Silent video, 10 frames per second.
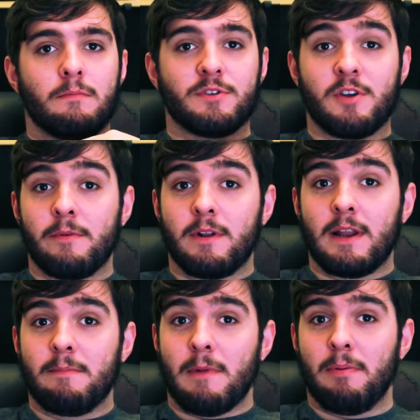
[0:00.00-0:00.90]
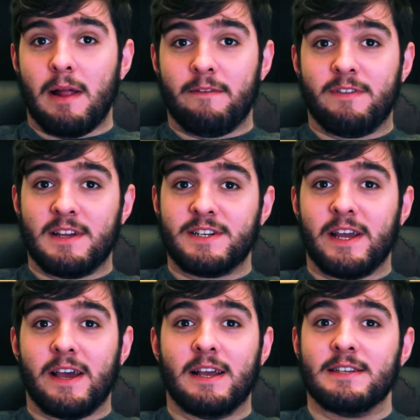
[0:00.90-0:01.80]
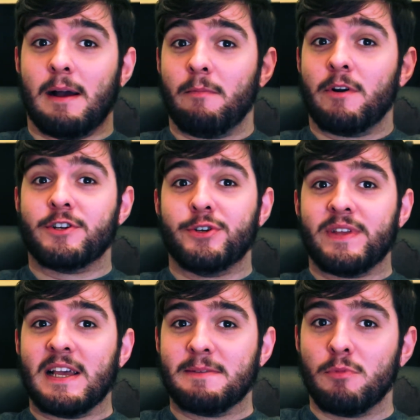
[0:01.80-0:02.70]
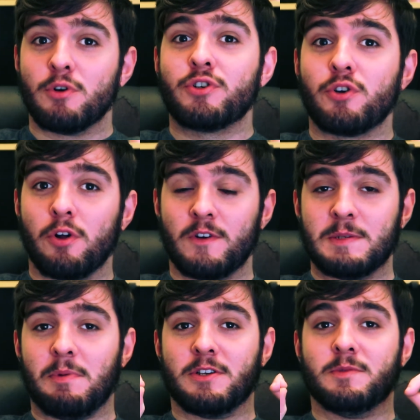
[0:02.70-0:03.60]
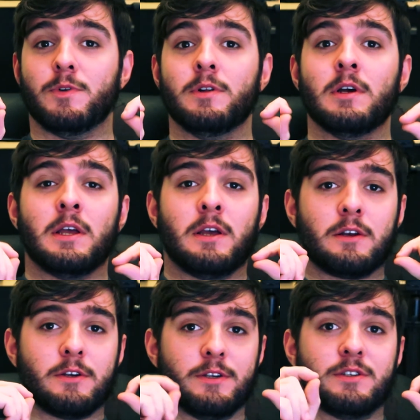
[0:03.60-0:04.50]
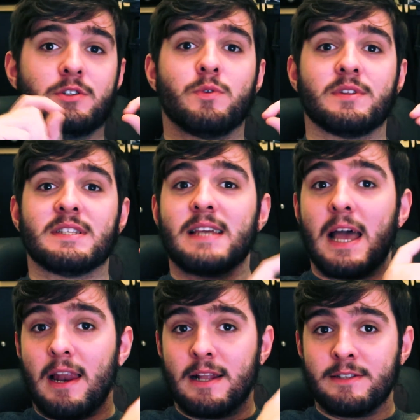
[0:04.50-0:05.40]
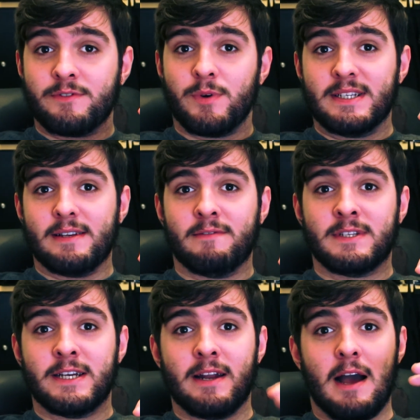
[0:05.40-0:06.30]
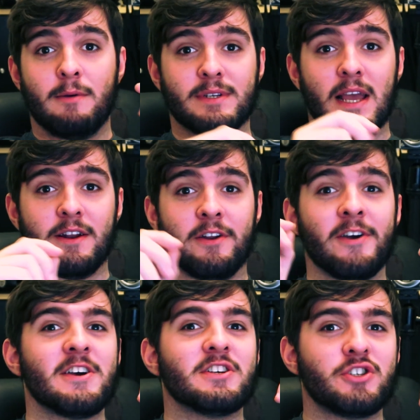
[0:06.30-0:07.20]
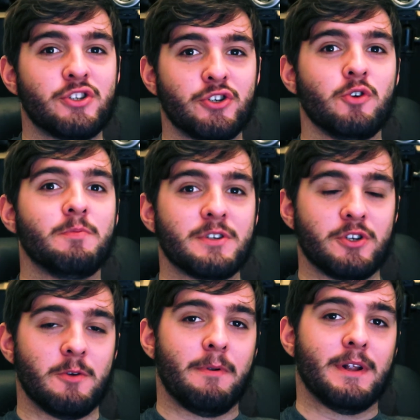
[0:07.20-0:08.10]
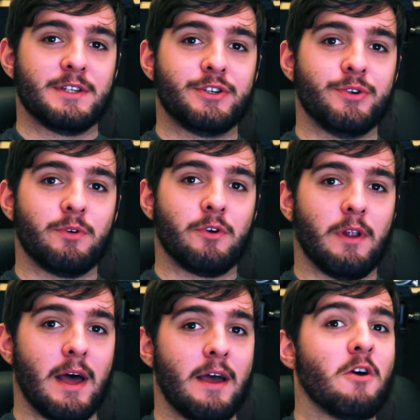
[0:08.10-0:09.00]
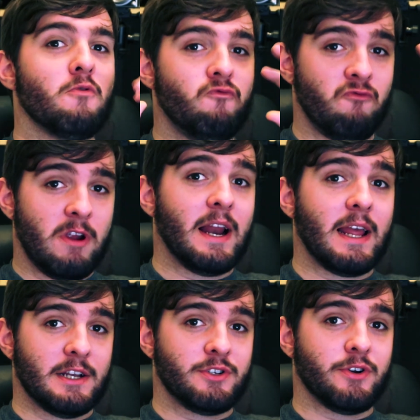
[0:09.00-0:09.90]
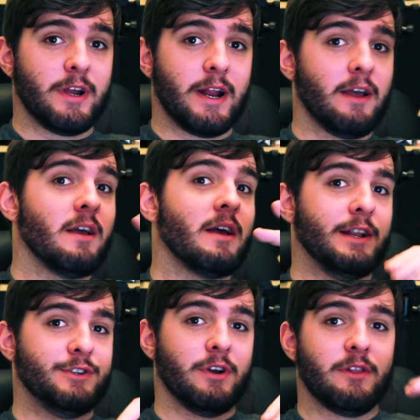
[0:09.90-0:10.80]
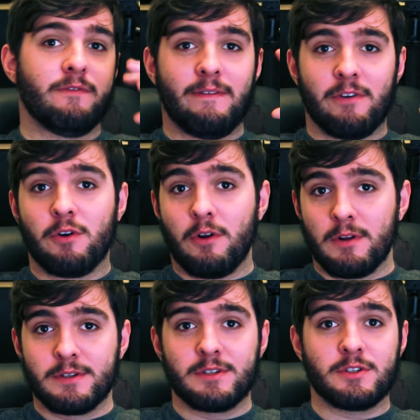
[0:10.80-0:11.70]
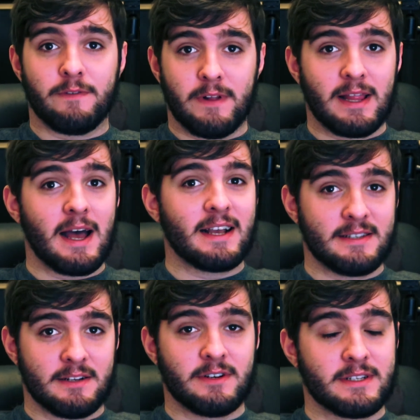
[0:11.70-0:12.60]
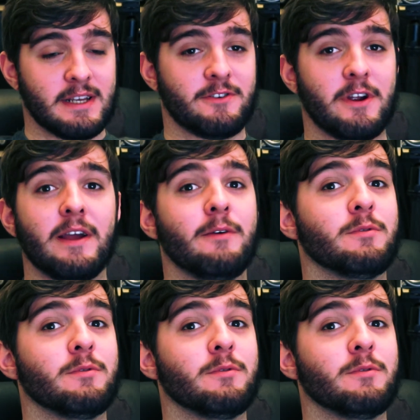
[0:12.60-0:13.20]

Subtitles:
Predominantly, my plan for this year is I'm going to shoot as much colour as possible, because towards the tail end of 2017, I was getting super, super into shooting colour, really enjoying it, enjoying the vivid colours, stuff like that, etc, etc.